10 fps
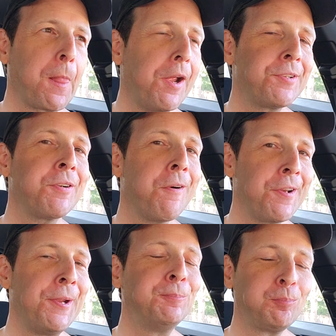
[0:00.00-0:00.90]
That's
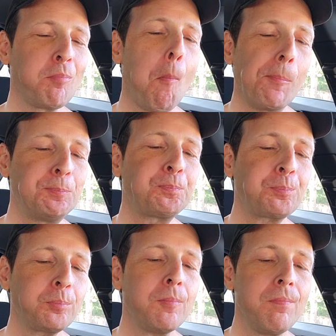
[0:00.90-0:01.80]
hearty.
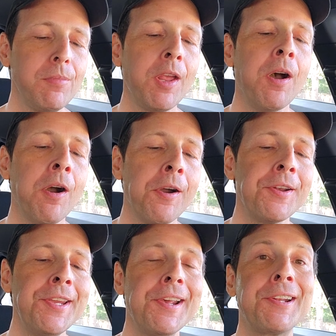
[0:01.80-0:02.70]

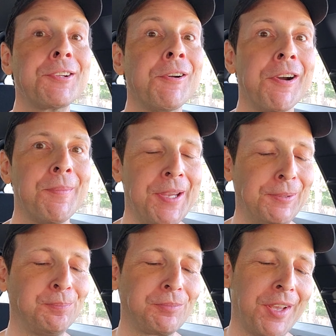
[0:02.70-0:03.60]
Hearty and
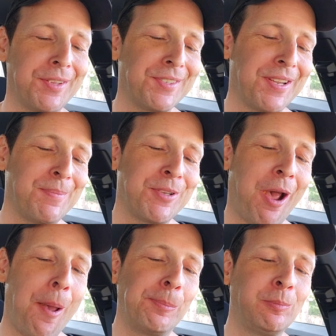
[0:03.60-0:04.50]
carby at the same
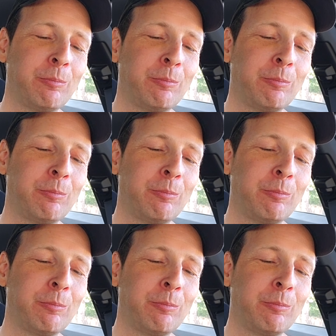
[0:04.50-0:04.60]
time.